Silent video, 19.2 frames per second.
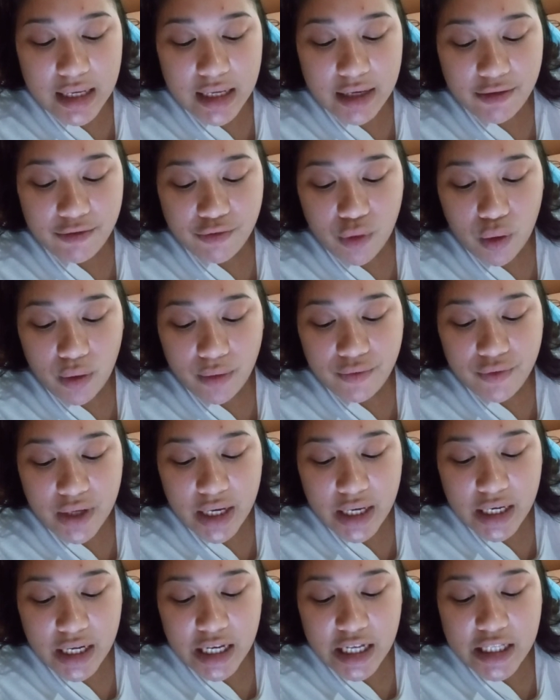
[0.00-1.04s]
involved
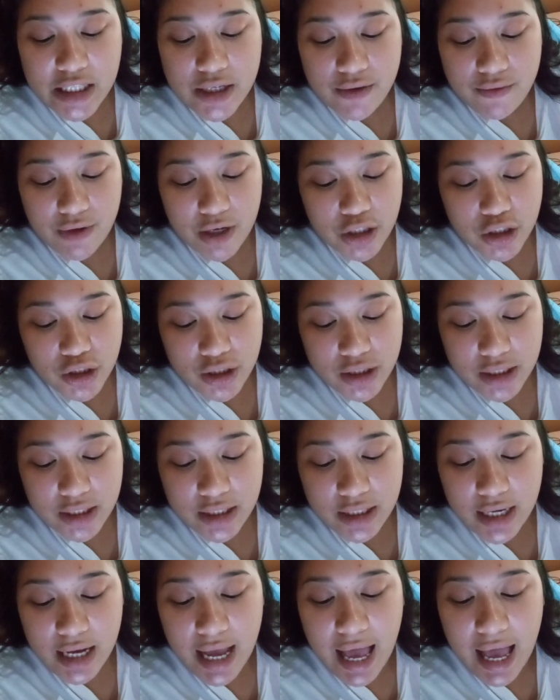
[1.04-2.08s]
in
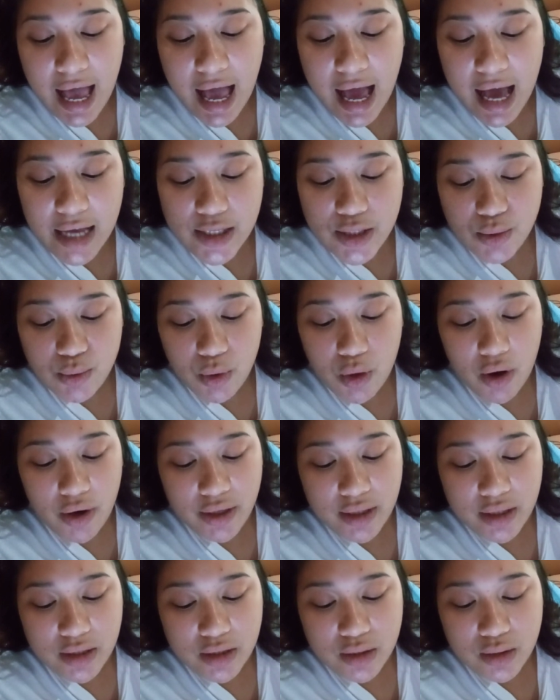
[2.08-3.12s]
intervention as
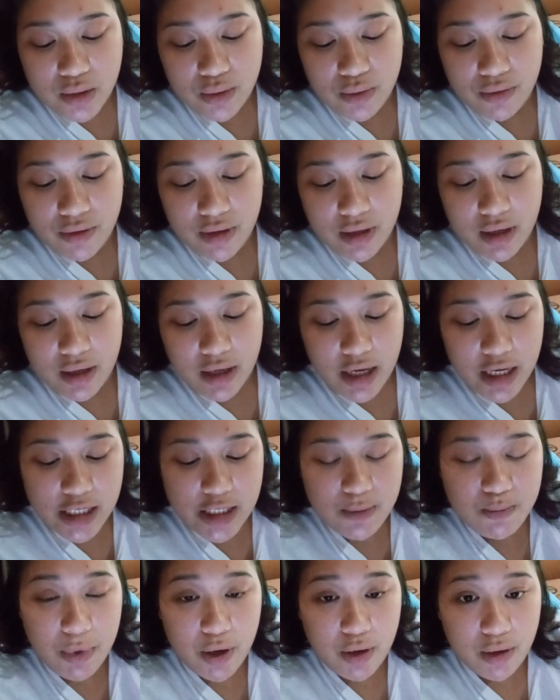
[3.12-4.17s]
regarded to the
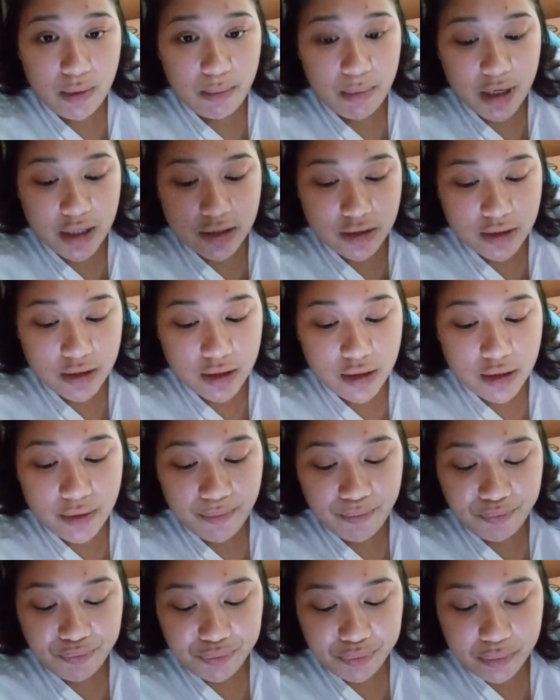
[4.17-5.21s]
experimental
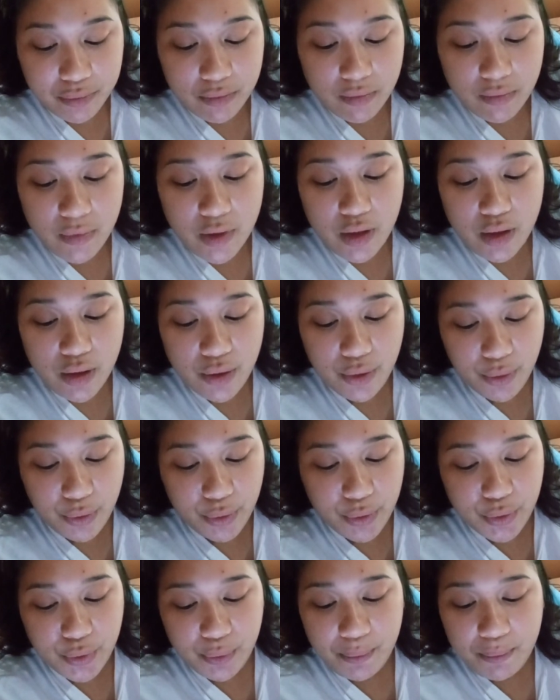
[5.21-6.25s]

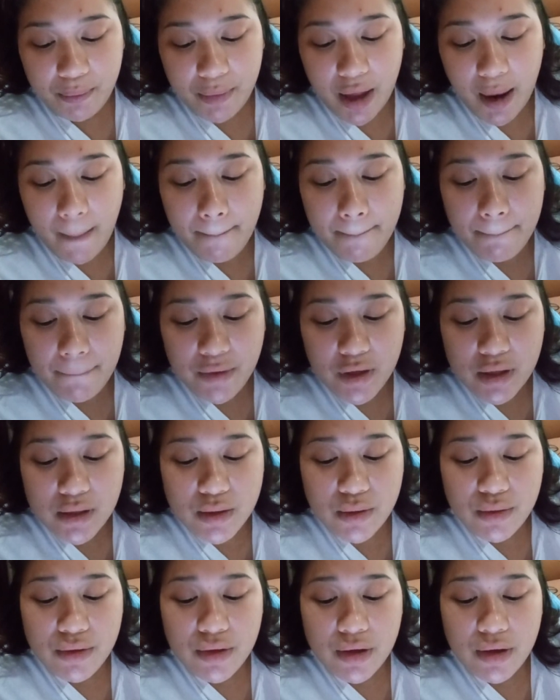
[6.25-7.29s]
group.
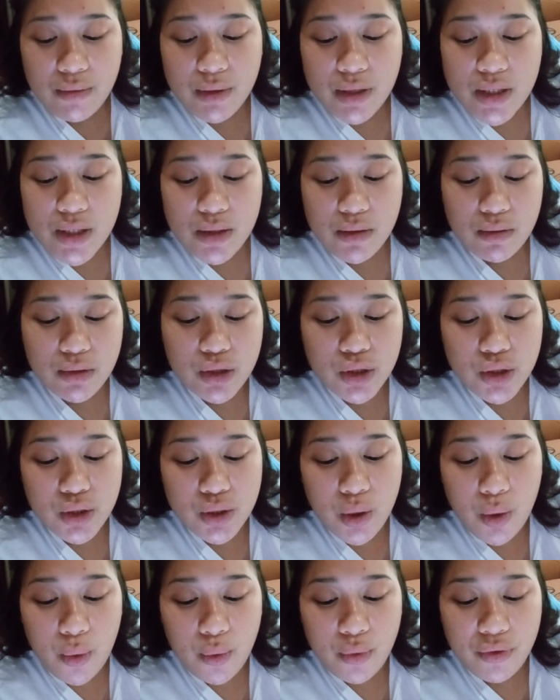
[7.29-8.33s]
So the results
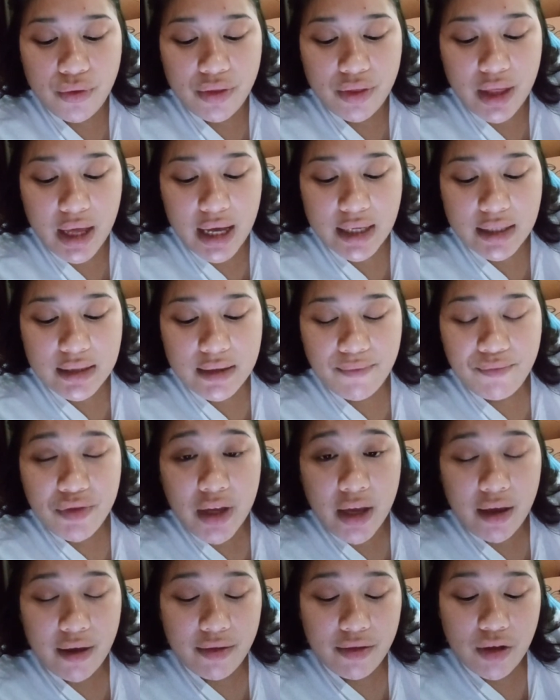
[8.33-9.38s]
show that
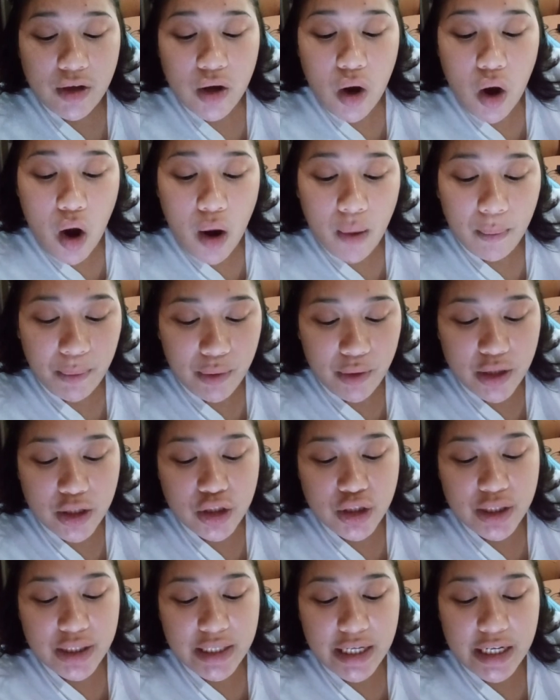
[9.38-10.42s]
the
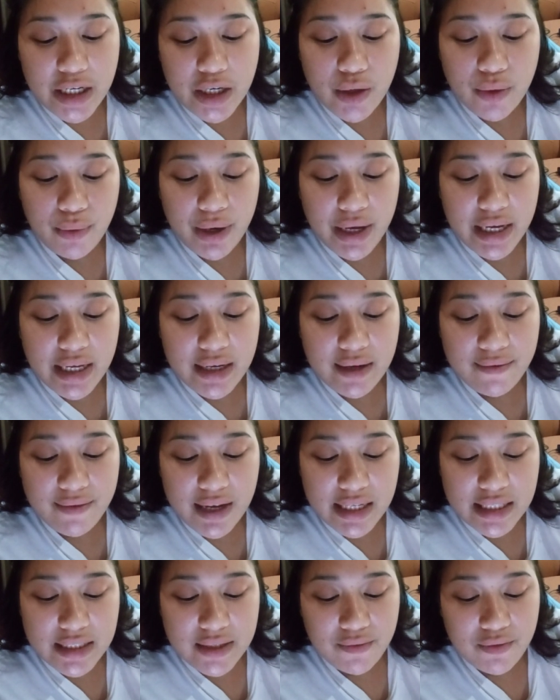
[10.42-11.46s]
cooperation in creative
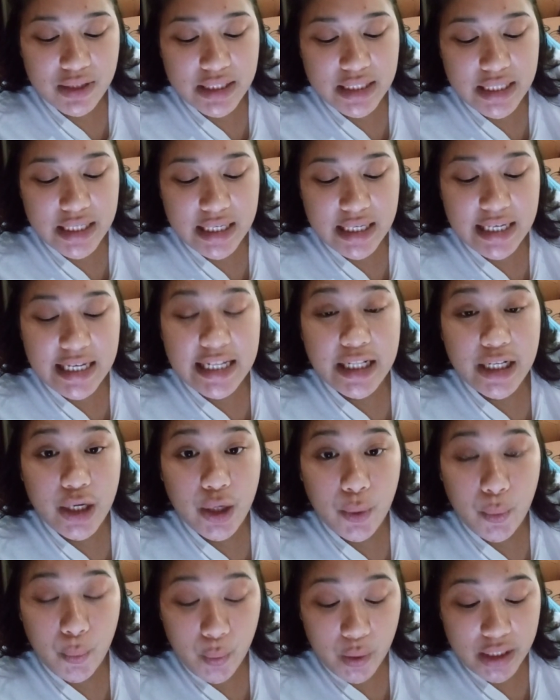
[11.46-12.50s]
activity
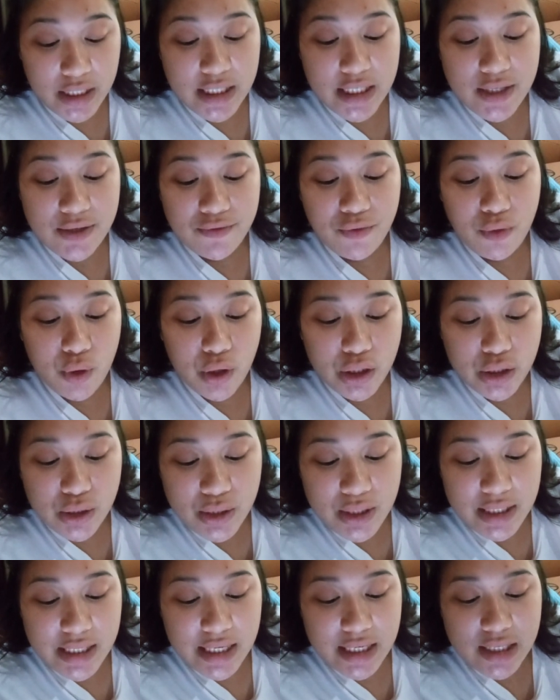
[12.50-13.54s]
increased 4 to
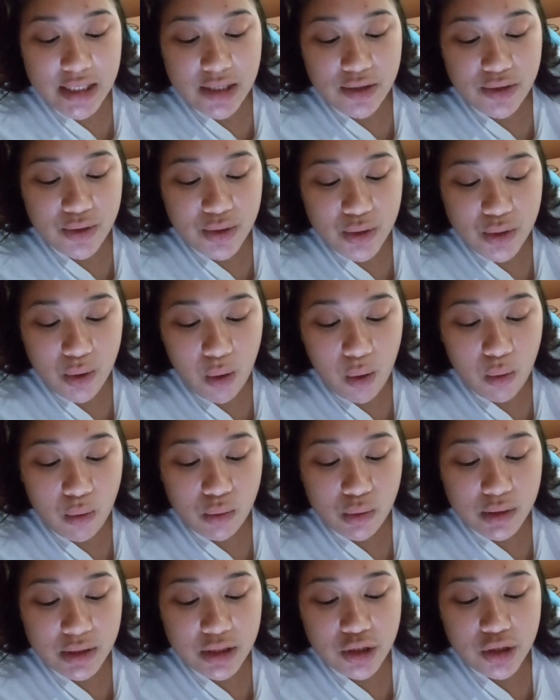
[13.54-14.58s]
6 years
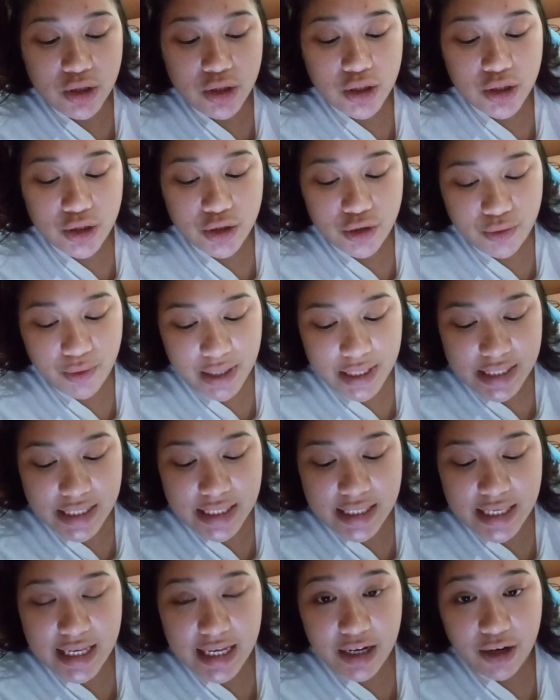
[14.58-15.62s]
old
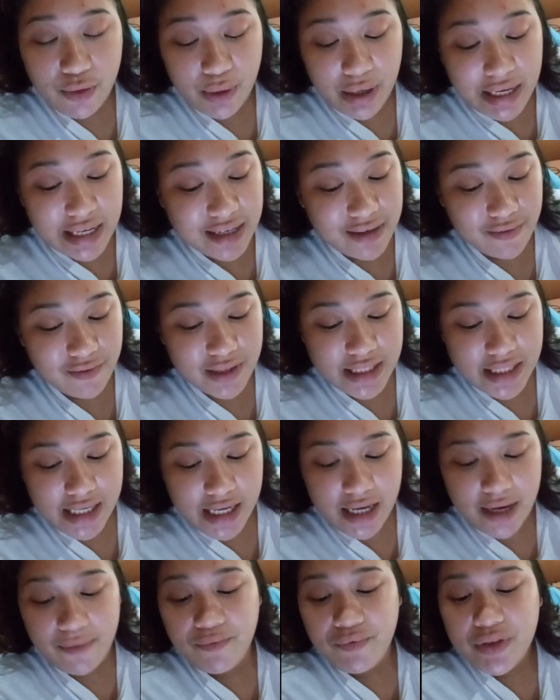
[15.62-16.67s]
children's
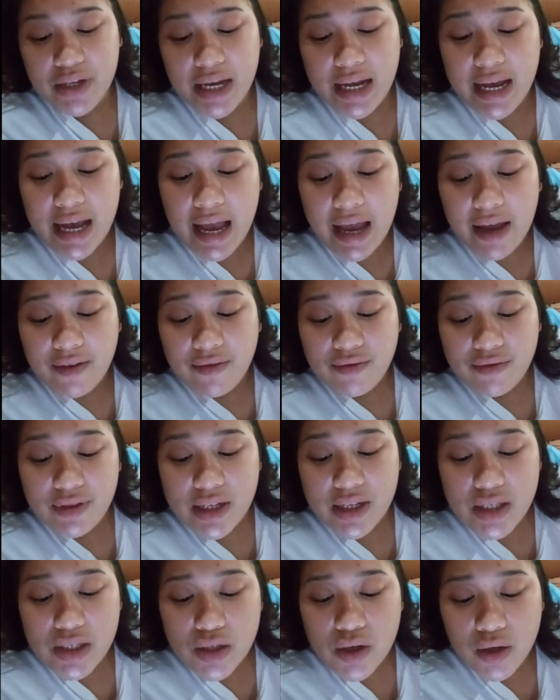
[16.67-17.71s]
creativity. And
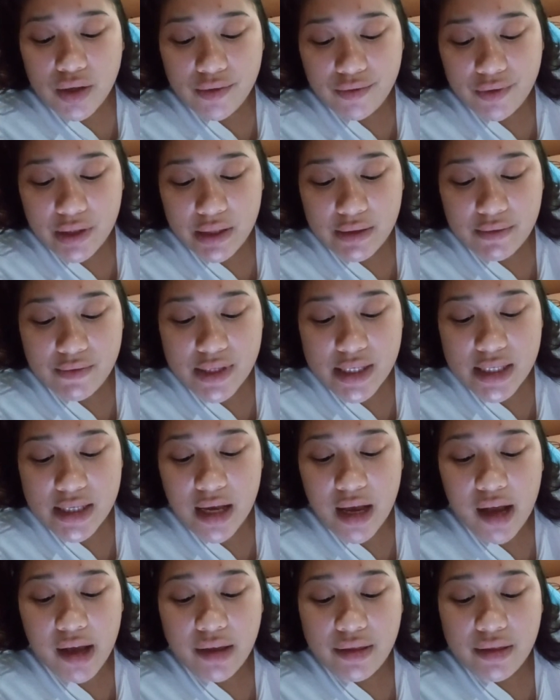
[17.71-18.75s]
this confirms
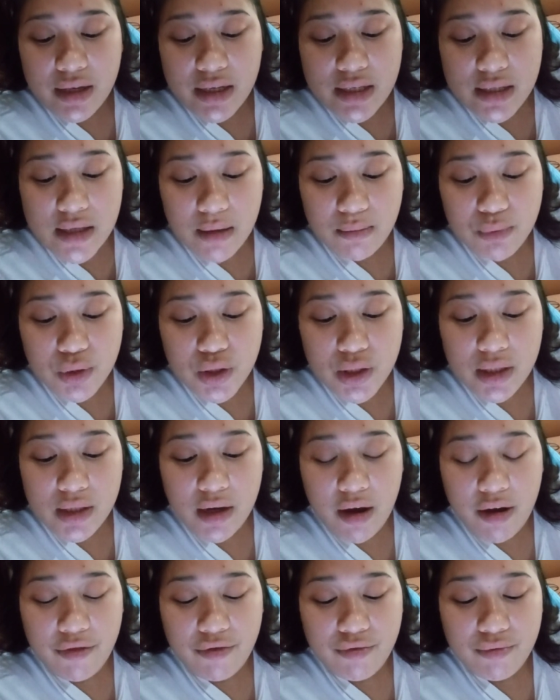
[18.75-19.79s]
the assumption
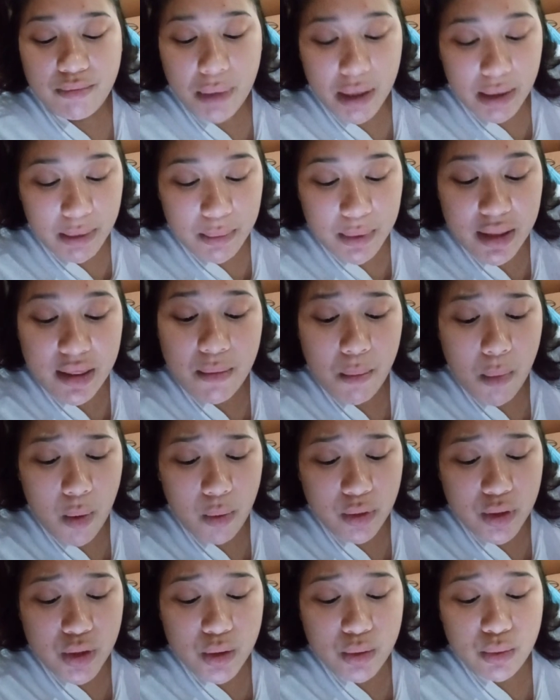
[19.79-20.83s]
of maybe the
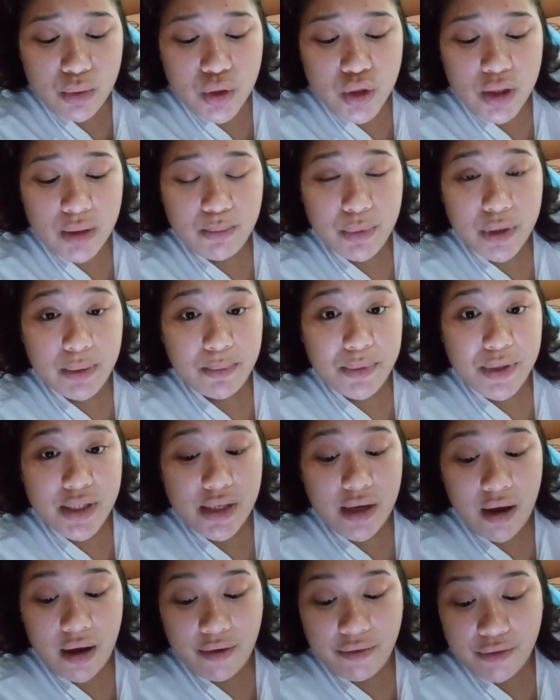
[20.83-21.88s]
most crucial
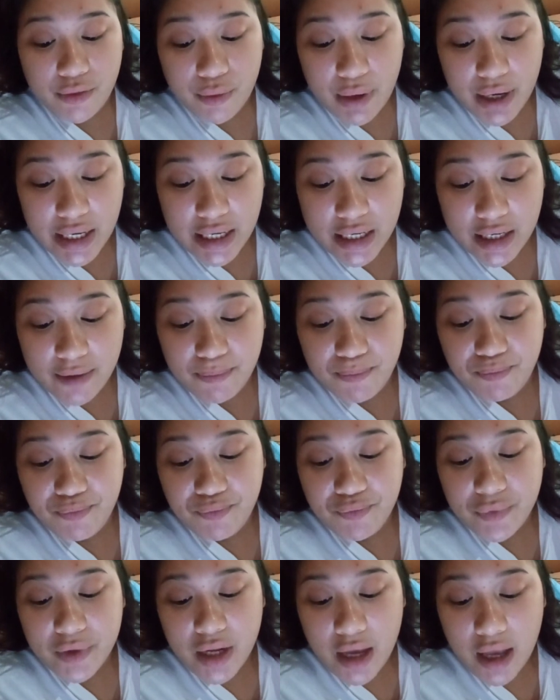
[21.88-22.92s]
purpose of creative
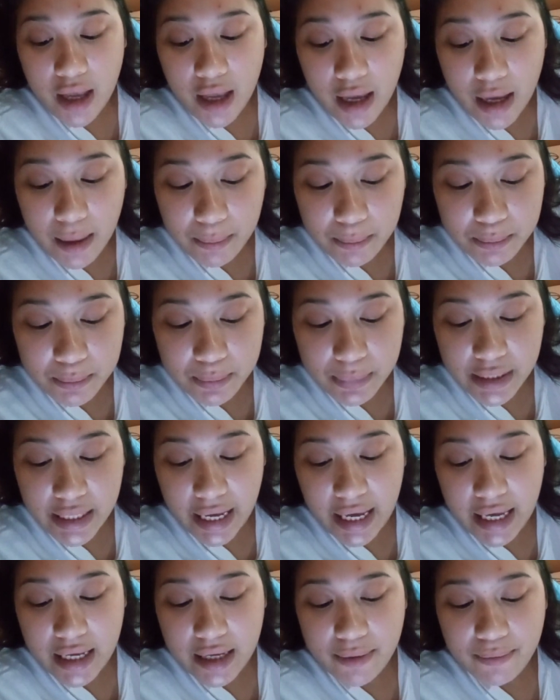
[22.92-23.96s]

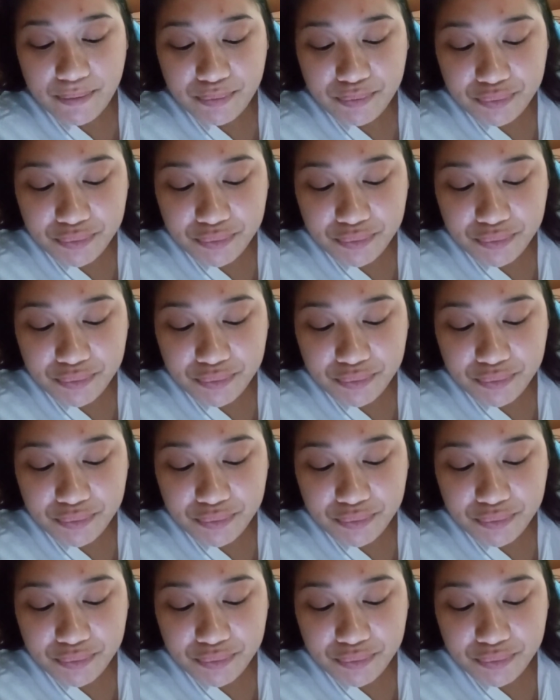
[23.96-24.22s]
play